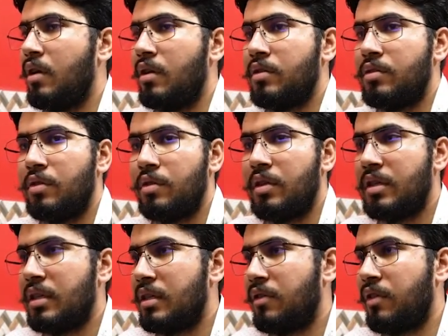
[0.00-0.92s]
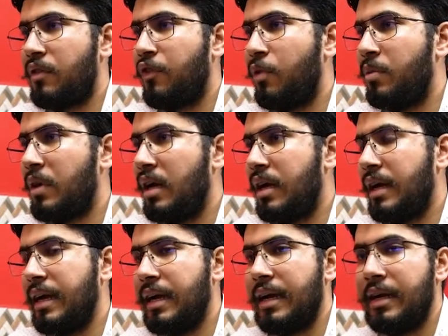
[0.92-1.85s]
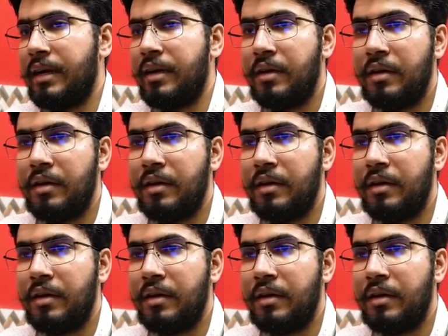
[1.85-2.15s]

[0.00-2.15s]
So this is our formula, and